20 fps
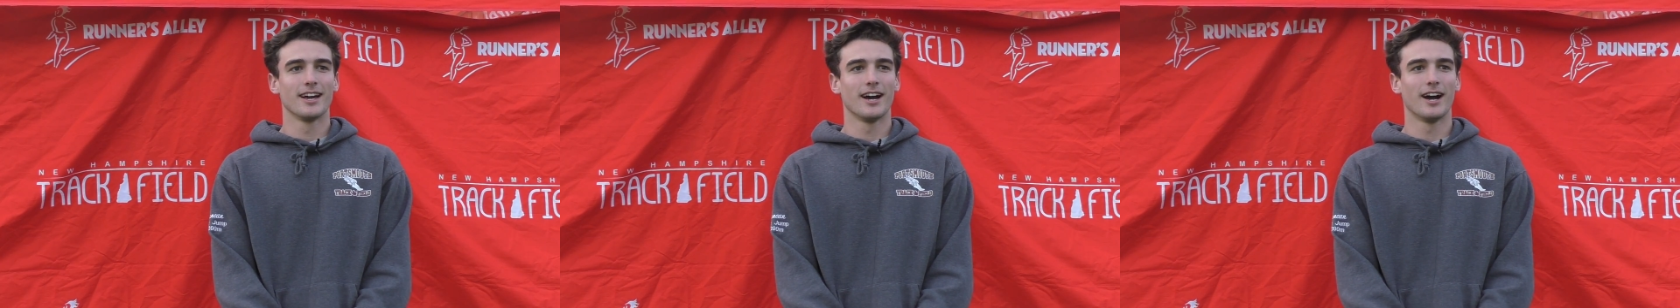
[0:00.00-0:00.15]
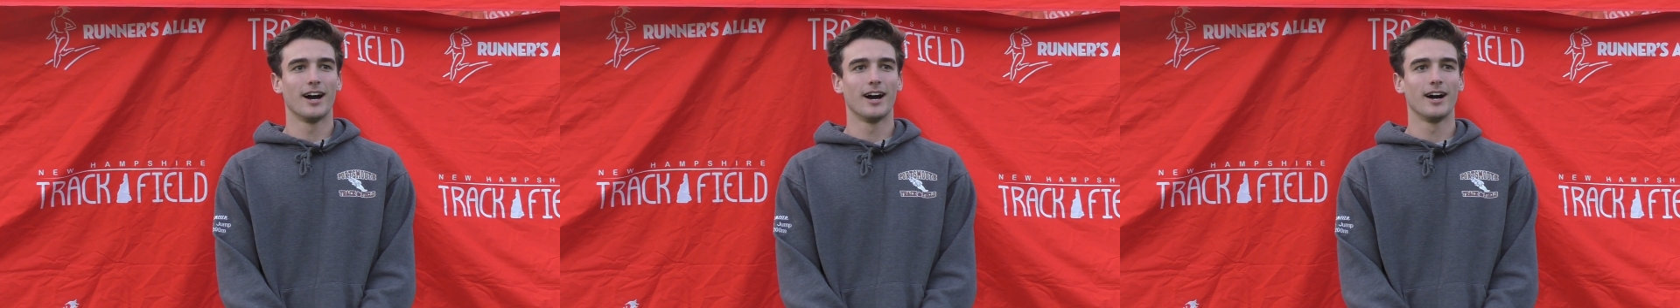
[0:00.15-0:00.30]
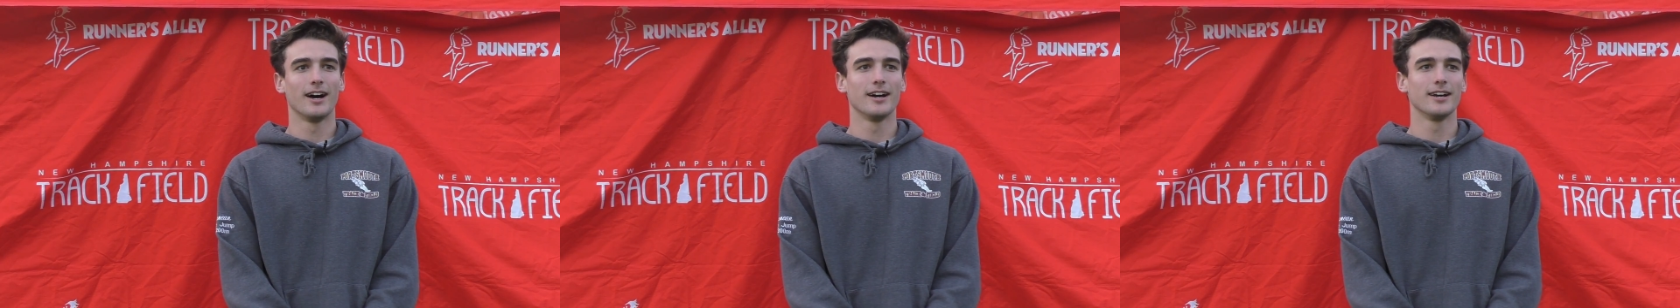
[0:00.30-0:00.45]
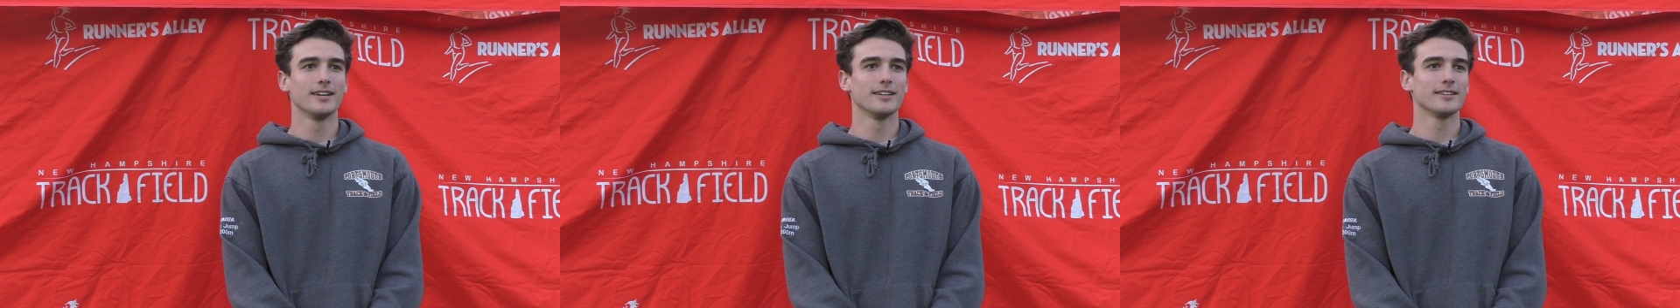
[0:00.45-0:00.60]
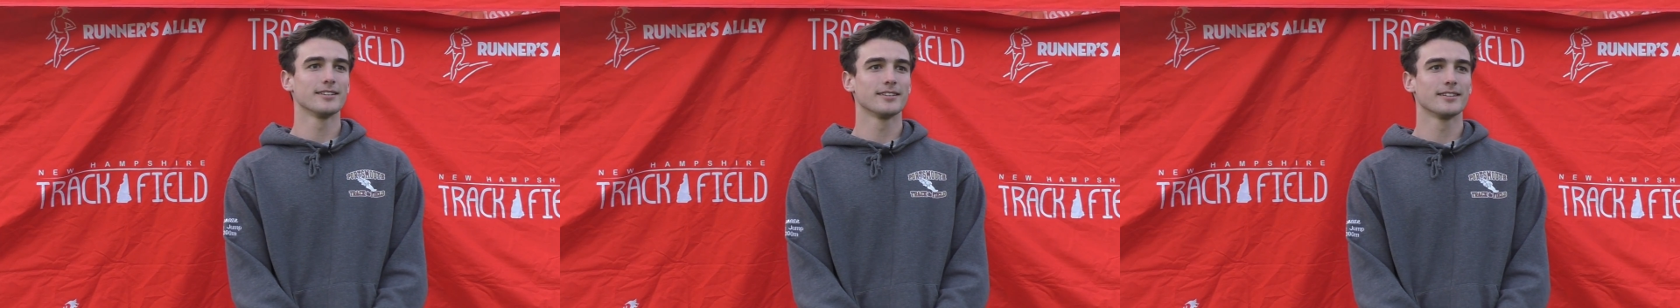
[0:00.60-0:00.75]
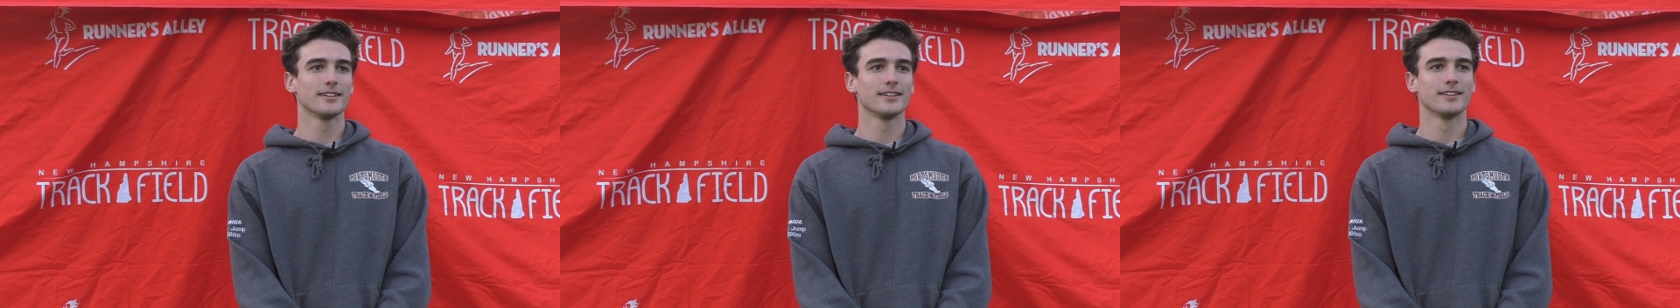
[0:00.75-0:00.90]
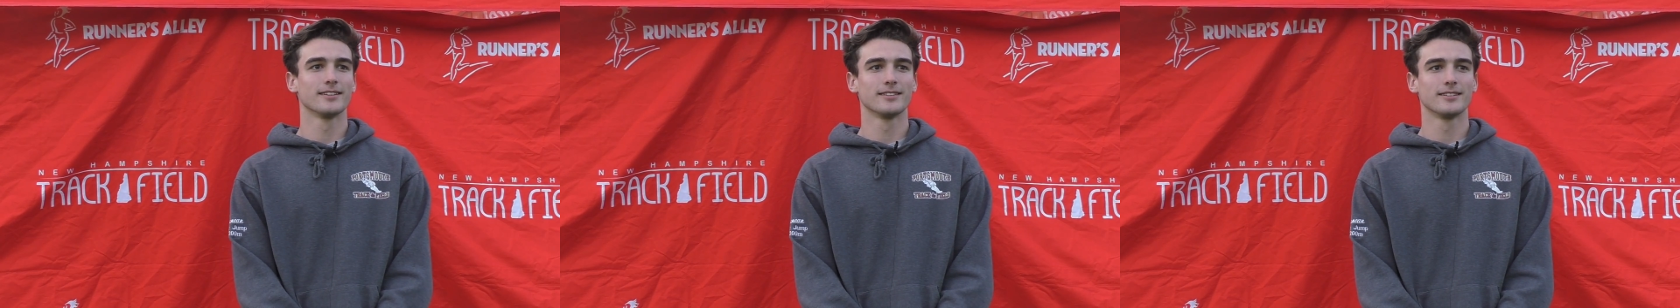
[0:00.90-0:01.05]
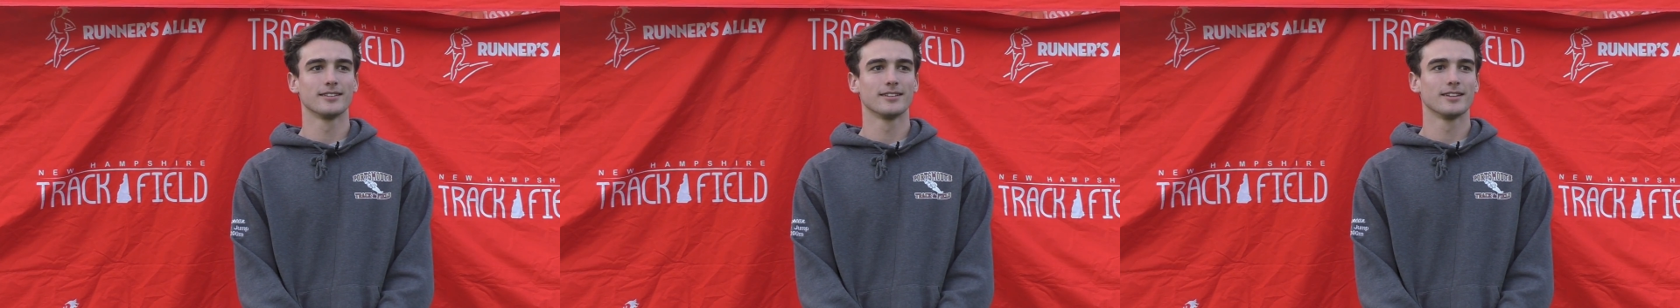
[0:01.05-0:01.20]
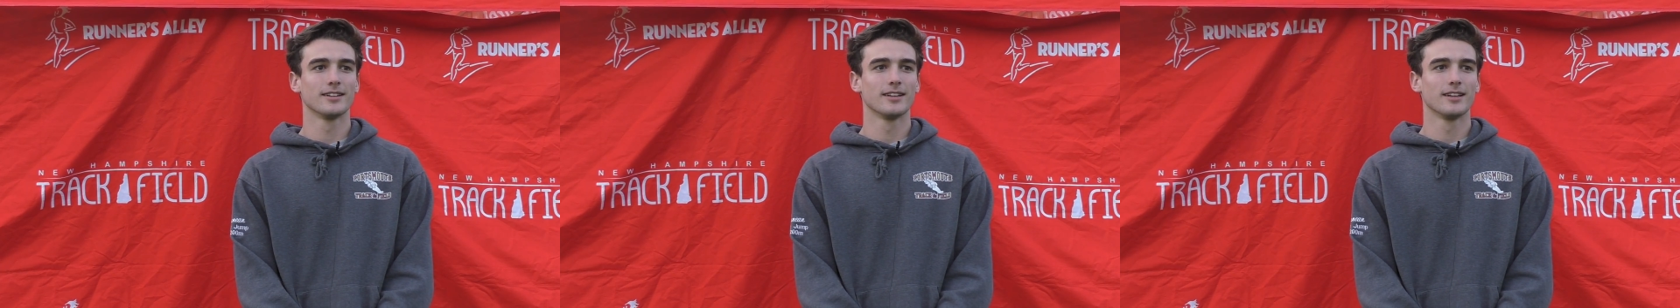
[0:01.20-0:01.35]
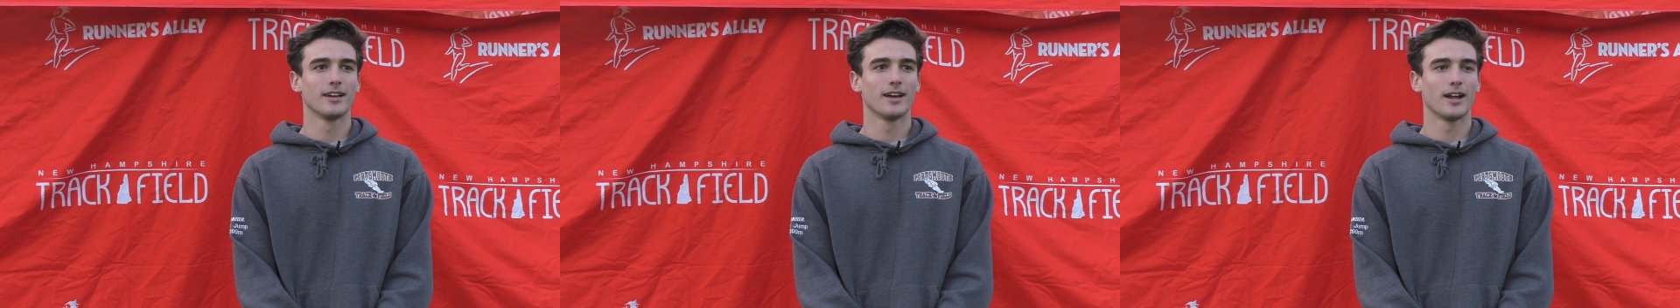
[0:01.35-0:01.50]
Uh,
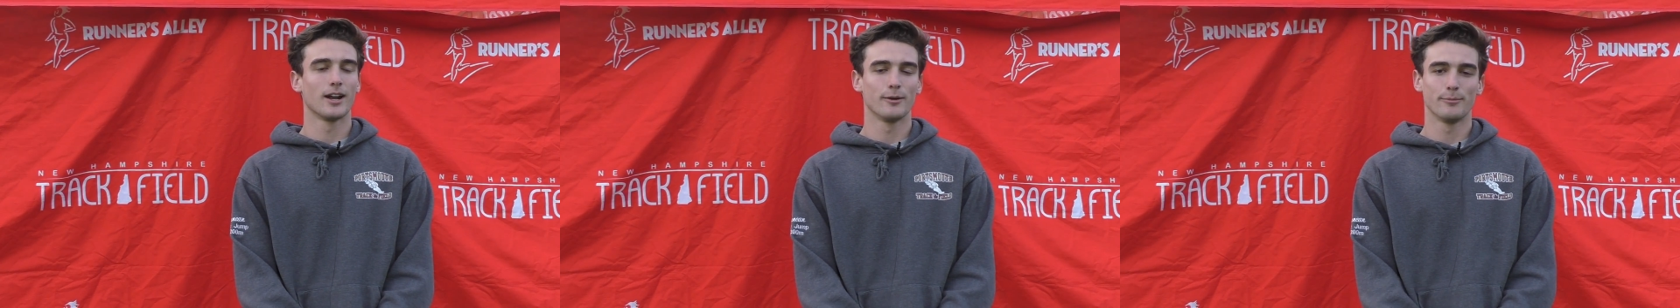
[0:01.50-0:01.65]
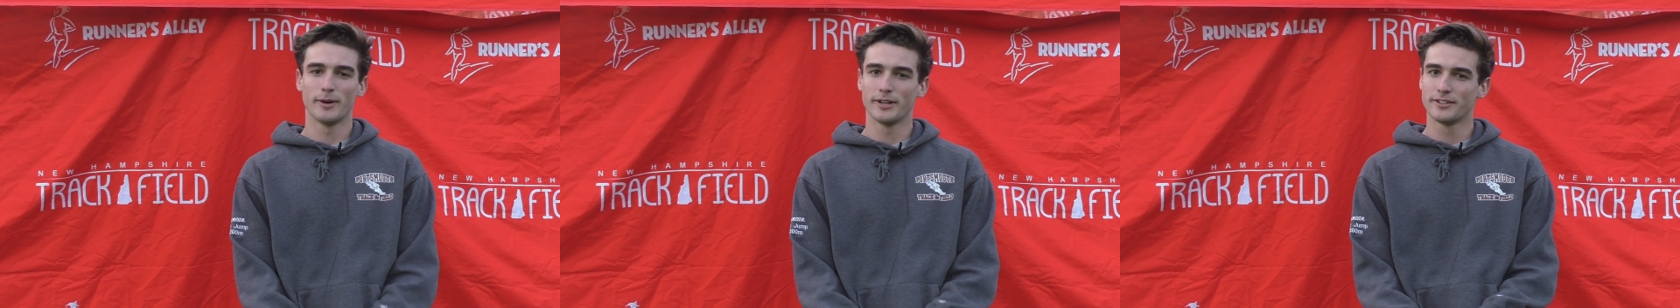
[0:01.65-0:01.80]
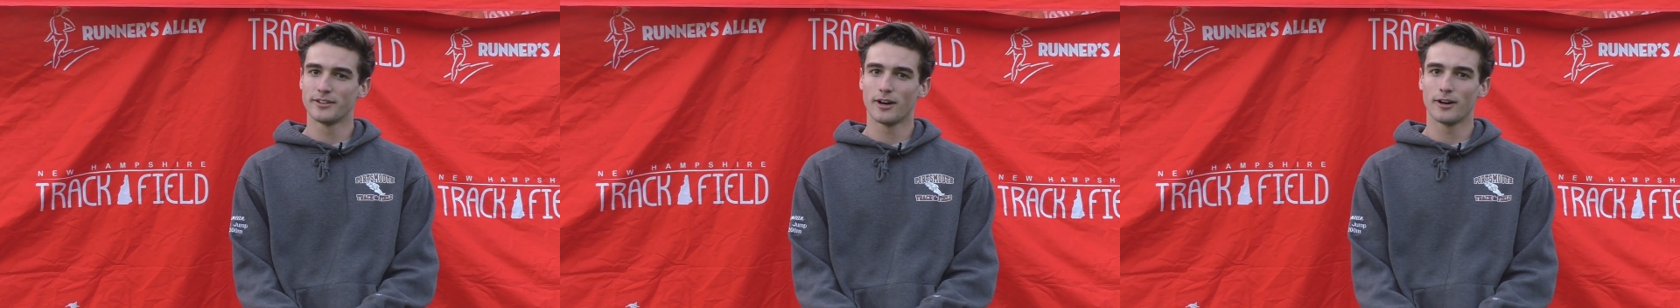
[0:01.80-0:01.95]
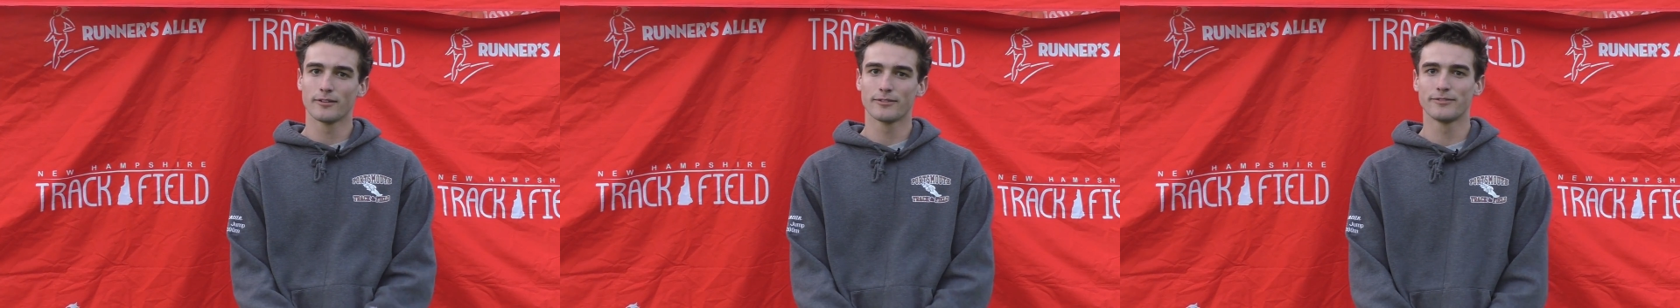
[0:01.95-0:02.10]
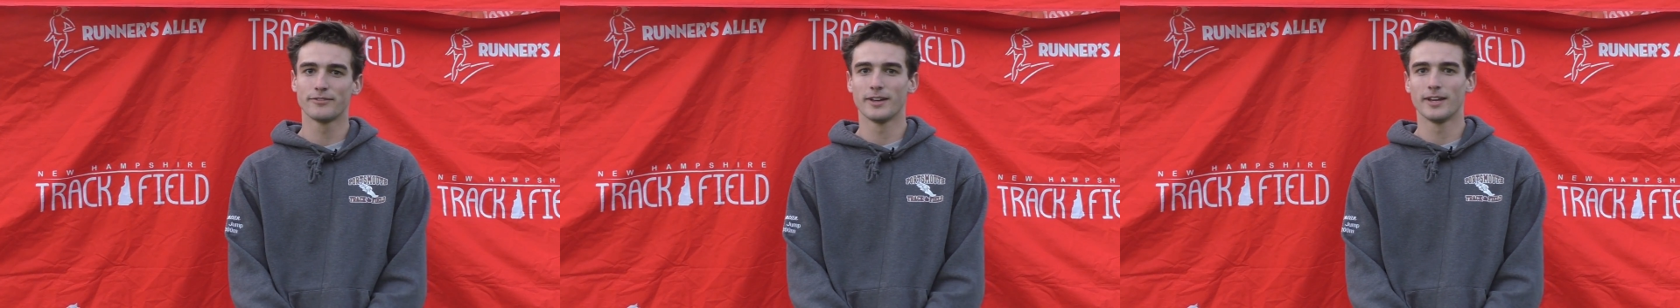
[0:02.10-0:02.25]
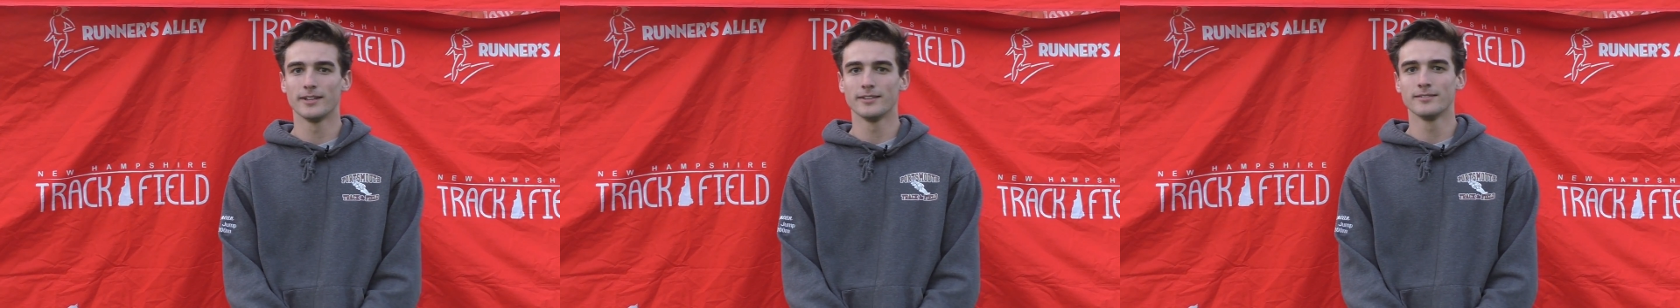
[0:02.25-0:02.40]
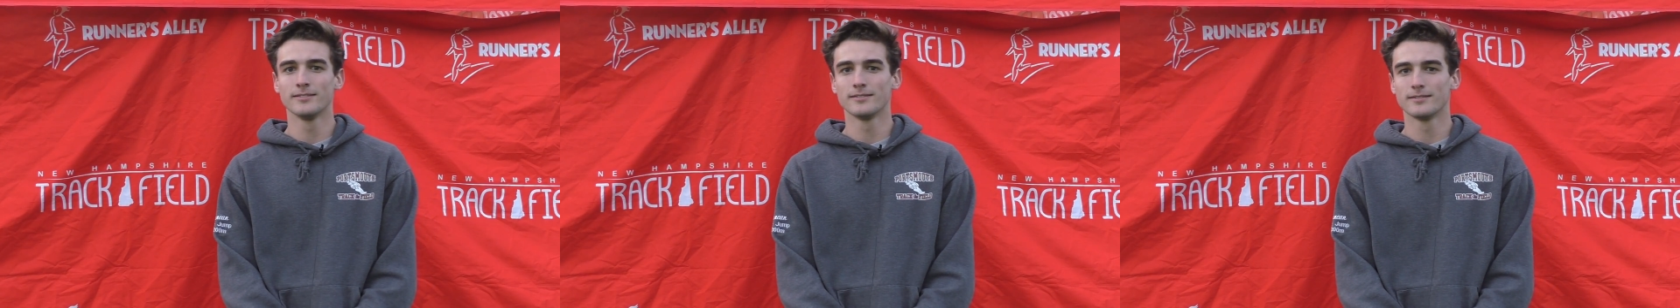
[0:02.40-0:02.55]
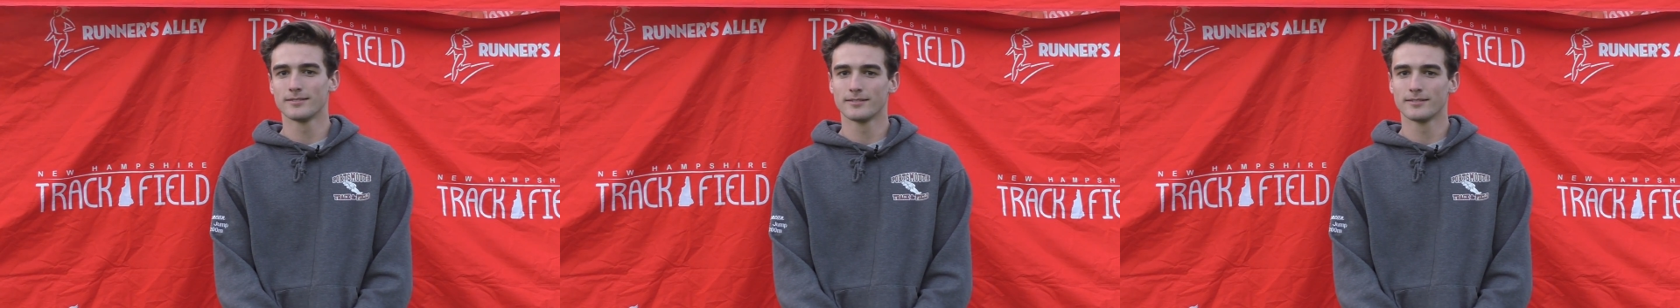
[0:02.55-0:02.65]
uh, my dog Finn.